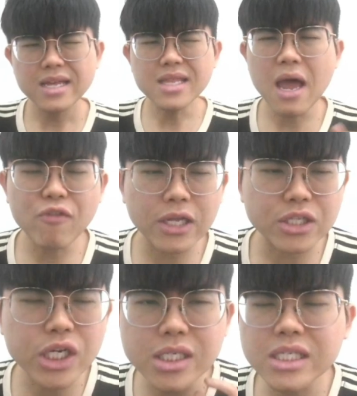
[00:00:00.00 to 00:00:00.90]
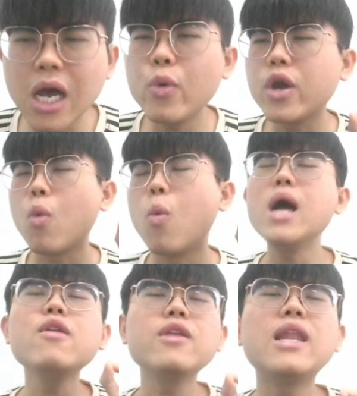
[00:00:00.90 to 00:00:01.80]
Now, F1, just now we got
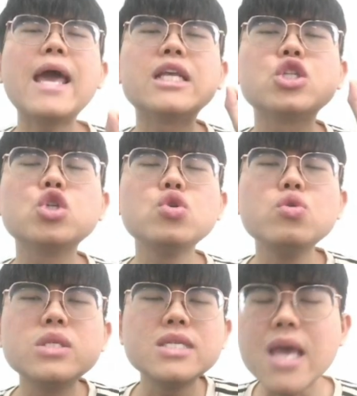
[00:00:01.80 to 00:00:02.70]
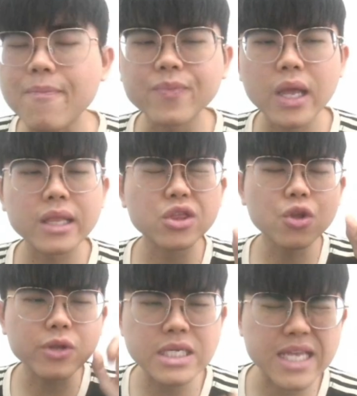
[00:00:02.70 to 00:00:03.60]
one of the length, the 2 cm.
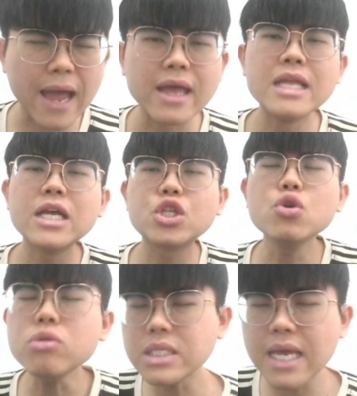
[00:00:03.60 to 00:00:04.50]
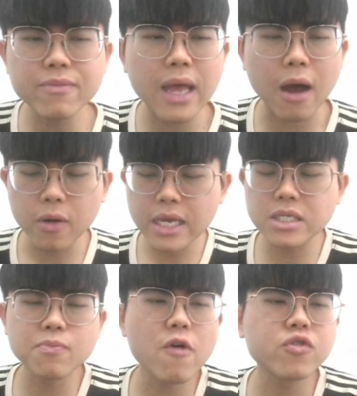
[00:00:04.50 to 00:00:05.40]
Notice that the 2 cm now
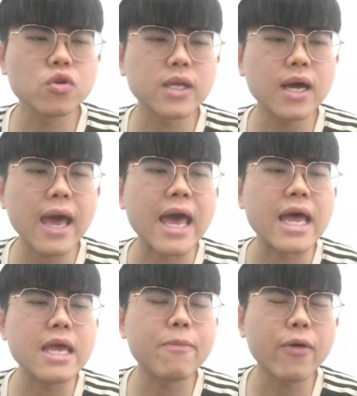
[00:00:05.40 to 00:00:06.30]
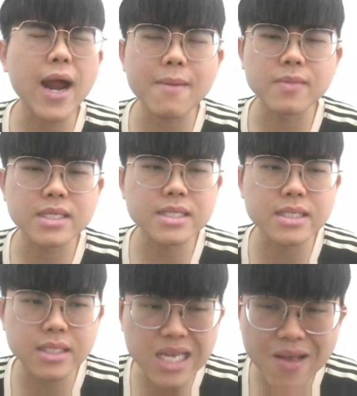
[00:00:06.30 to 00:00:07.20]
is moved to the A prime
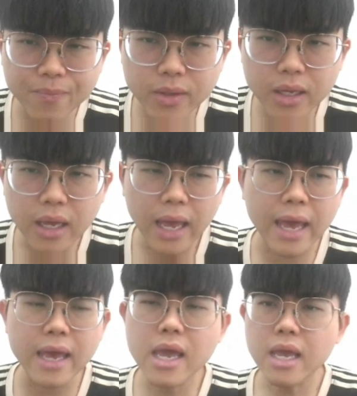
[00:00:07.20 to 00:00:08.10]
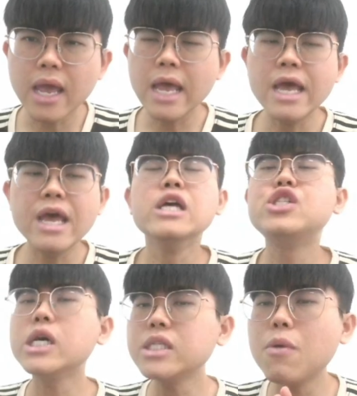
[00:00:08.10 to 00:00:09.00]
C. Hey,
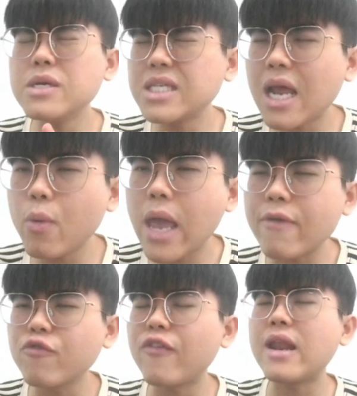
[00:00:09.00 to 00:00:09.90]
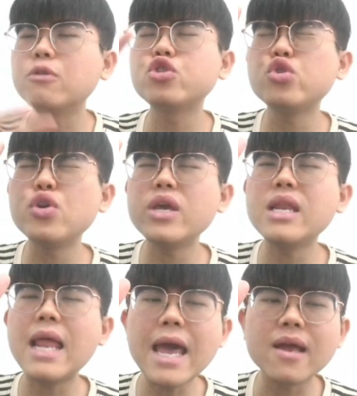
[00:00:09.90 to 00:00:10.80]
just now we said that we had to find out 3
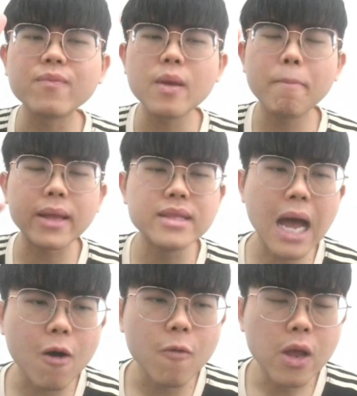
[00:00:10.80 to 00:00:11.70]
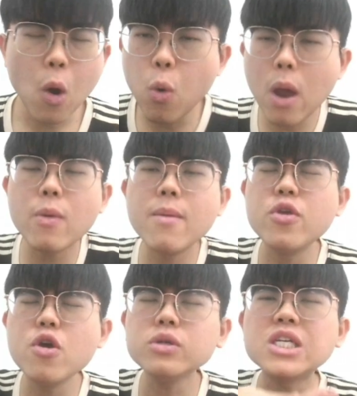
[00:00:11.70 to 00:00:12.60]
lengths. But now, when we
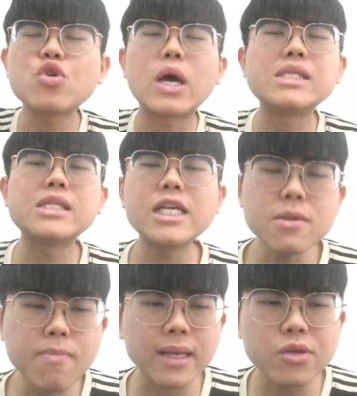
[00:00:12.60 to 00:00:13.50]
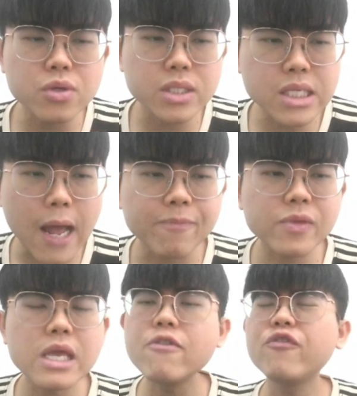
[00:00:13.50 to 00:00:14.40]
use the translation method, you see that
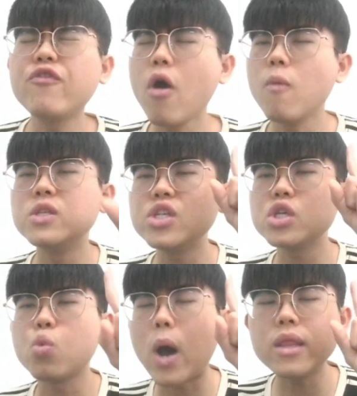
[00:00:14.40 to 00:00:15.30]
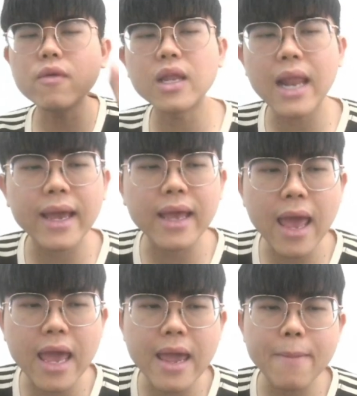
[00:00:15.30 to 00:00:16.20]
it formed just one of the length,
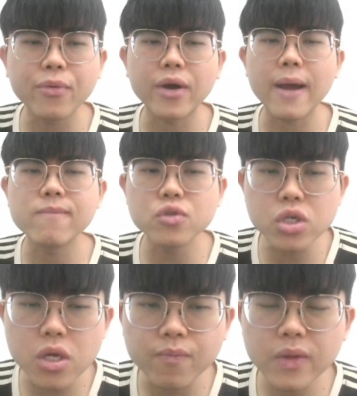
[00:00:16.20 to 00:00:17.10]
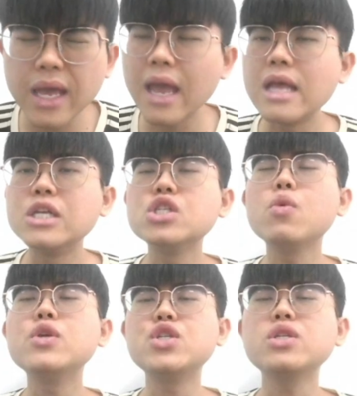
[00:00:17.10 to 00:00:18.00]
A prime G.
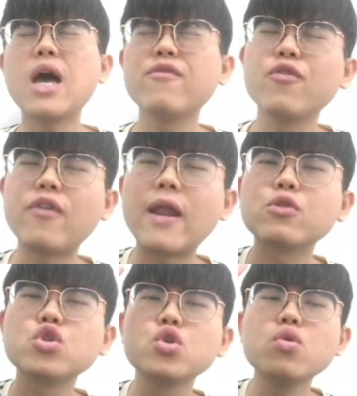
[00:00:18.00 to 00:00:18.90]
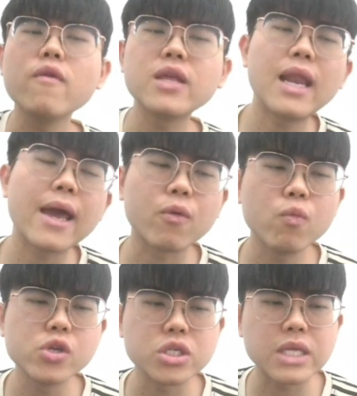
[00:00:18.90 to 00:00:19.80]
So we just have to find out 2 of the length,
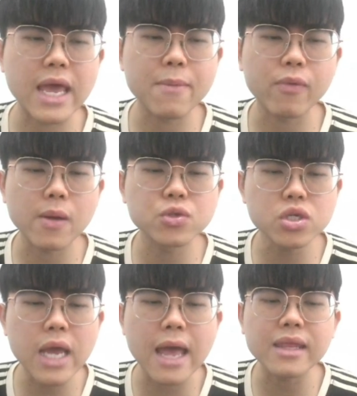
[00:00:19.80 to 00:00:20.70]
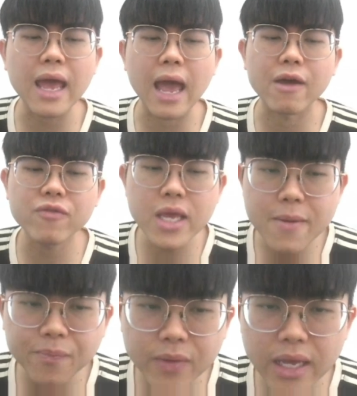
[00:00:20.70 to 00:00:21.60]
which is A prime G and
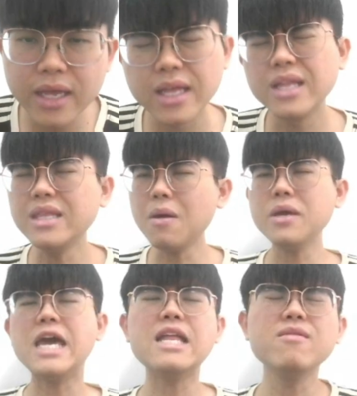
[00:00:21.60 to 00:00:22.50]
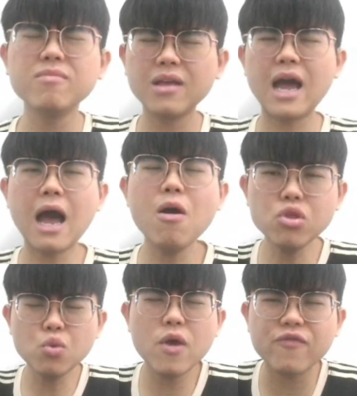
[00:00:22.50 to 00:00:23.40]
FE. Now again,
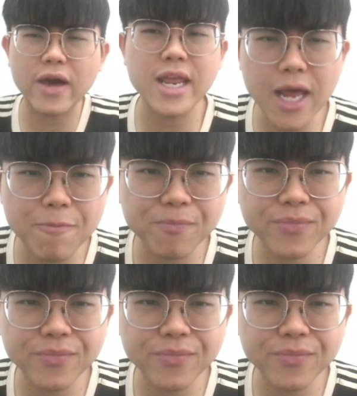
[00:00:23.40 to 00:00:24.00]
how do we find it out?